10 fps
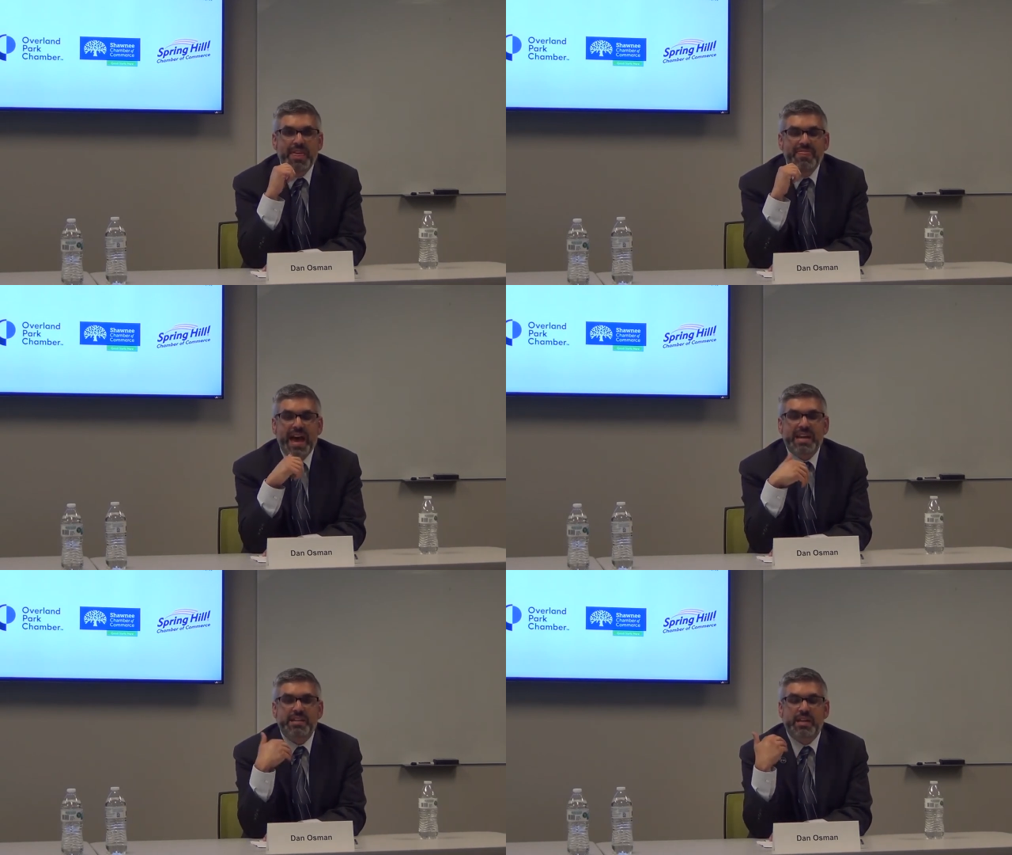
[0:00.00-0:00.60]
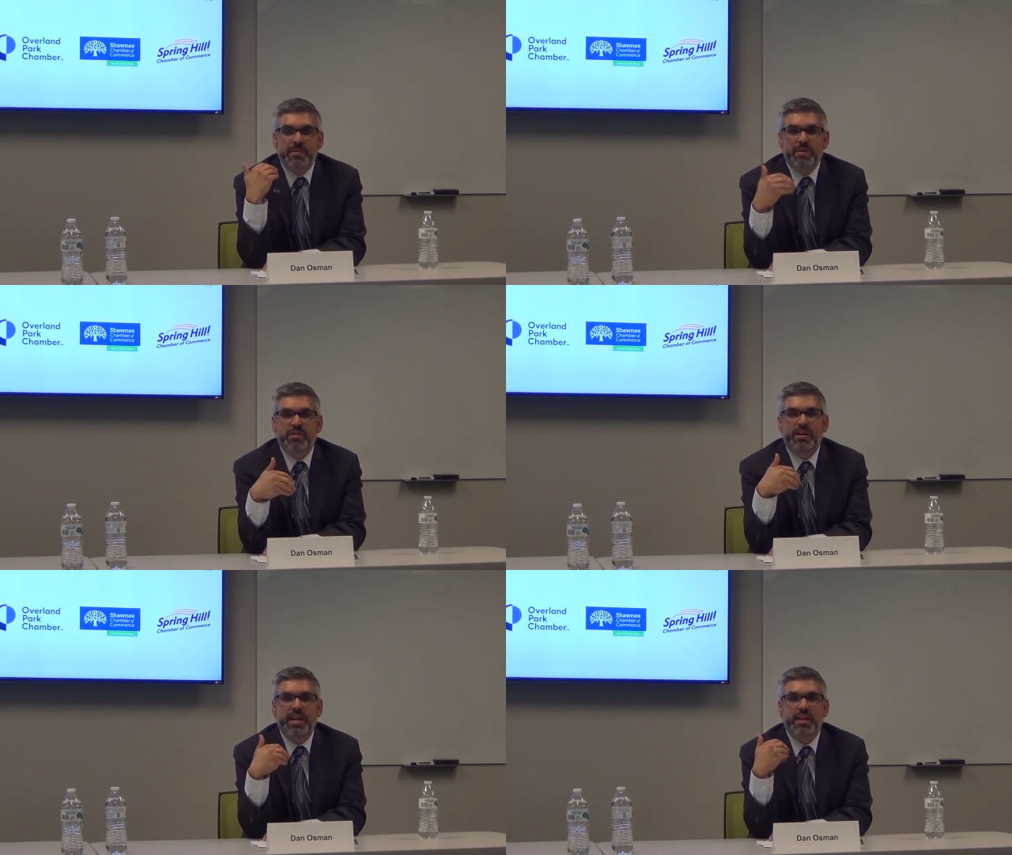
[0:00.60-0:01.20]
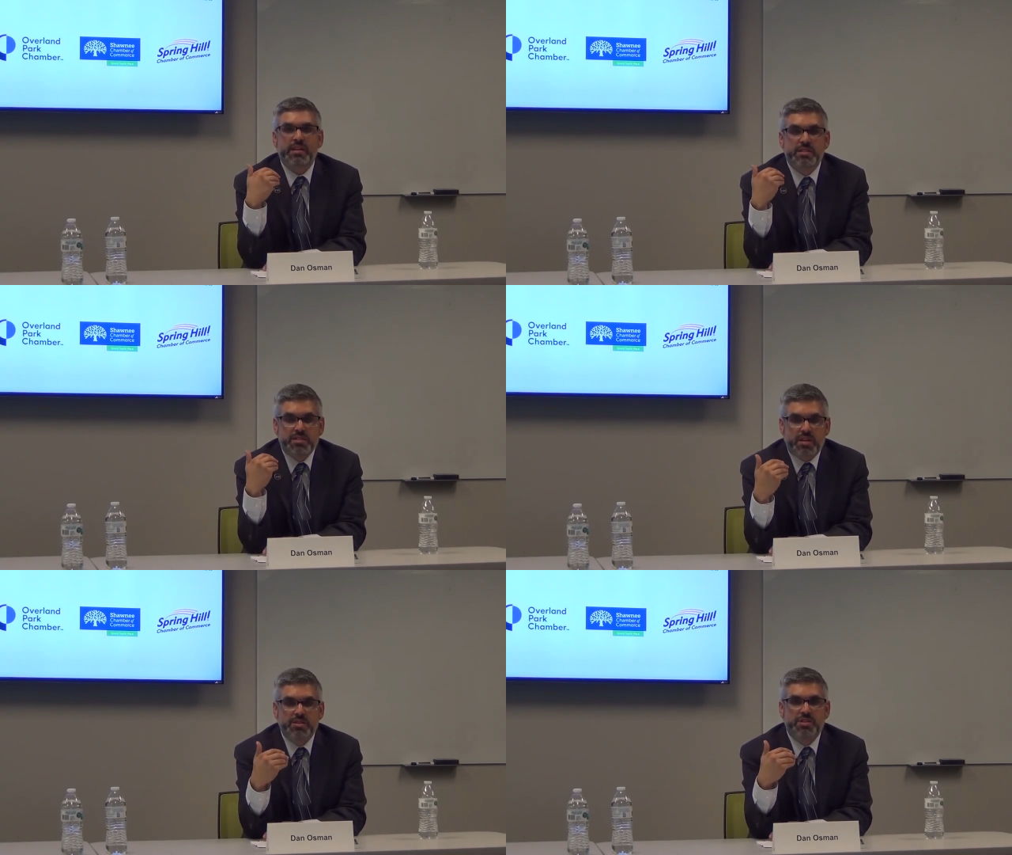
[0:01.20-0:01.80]
that community
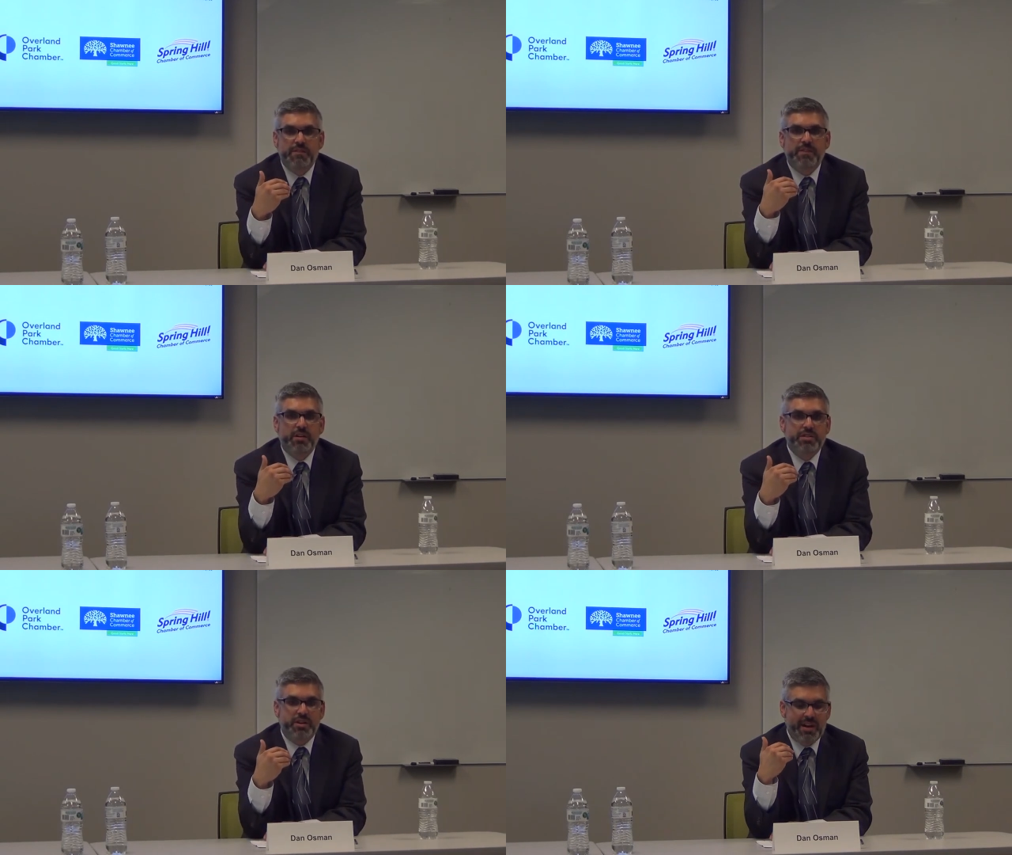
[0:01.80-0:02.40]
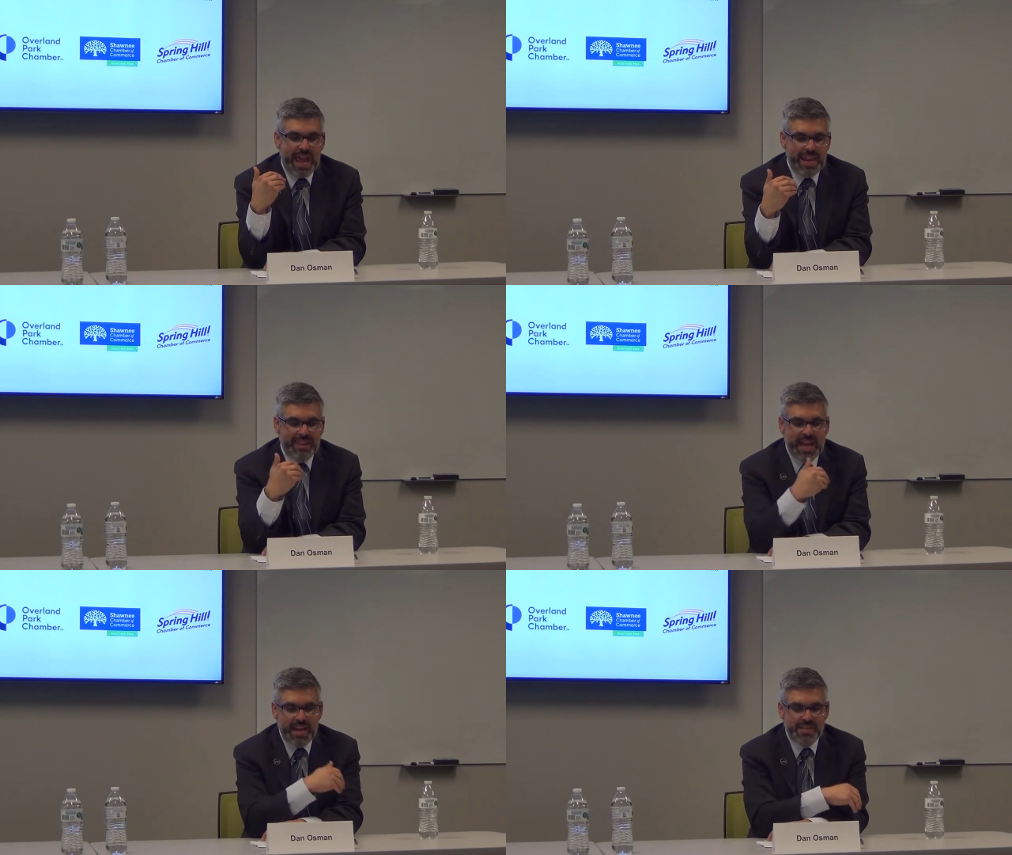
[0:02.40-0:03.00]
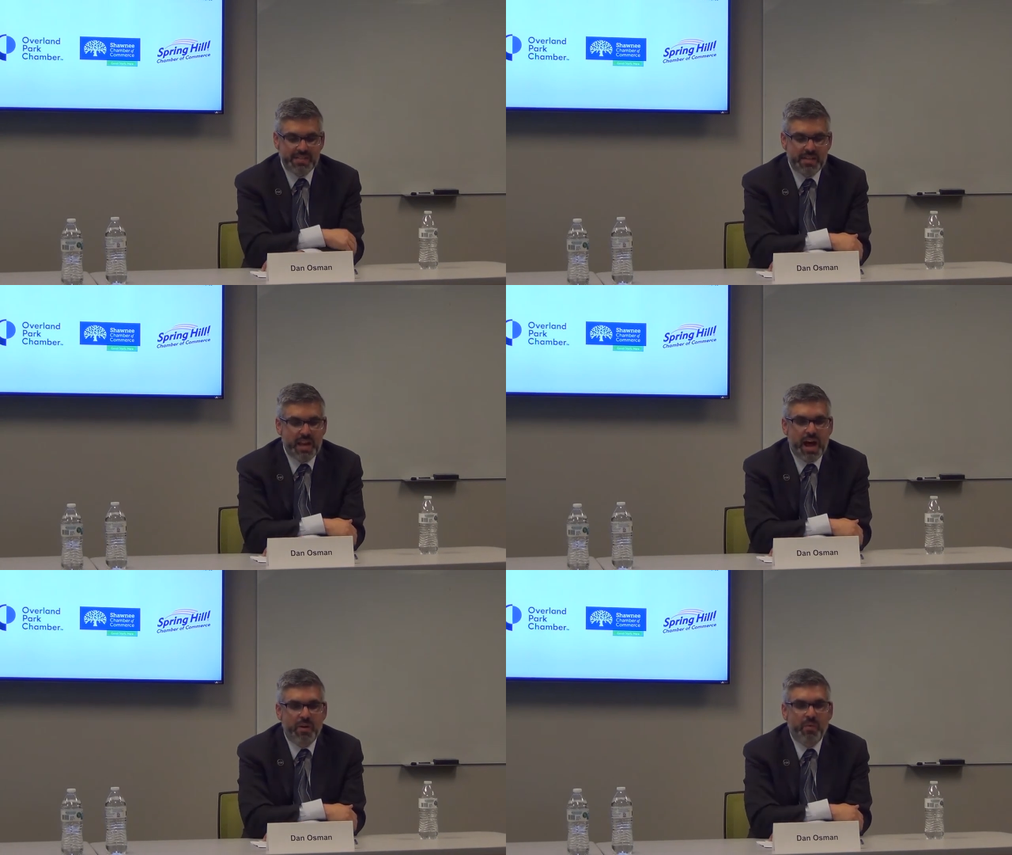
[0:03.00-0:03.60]
starts to falter, and that is
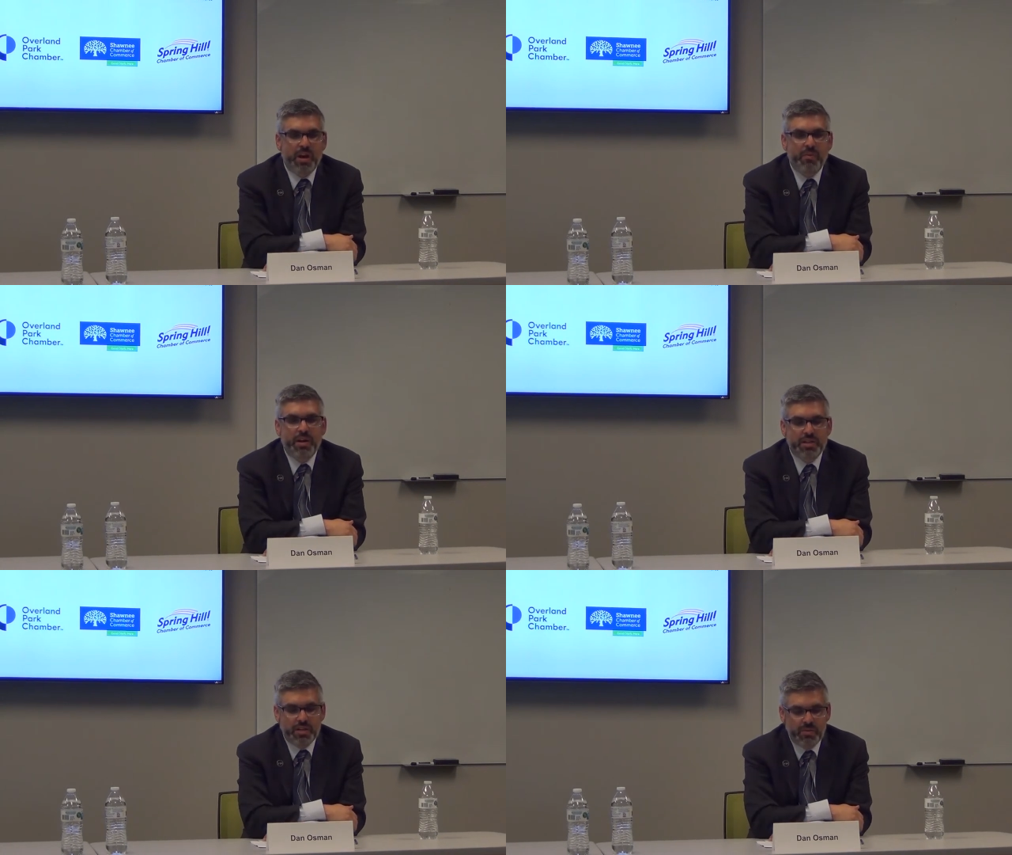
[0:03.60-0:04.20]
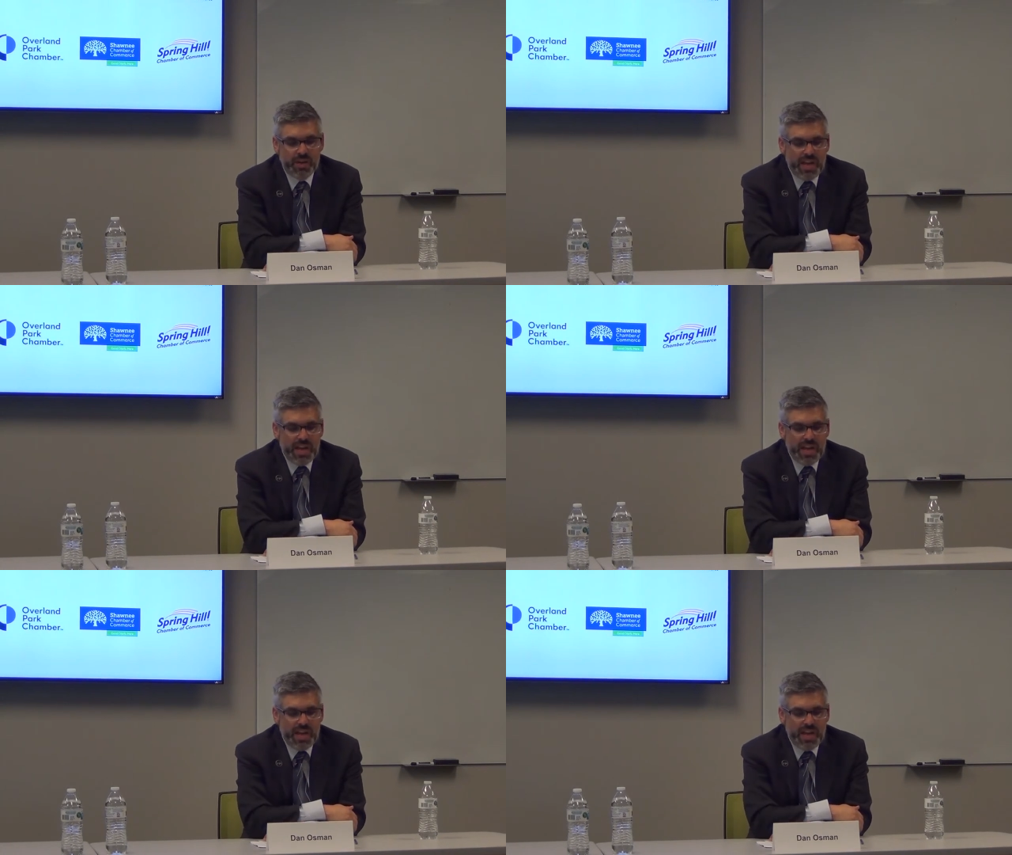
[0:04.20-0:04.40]
not what I want to do.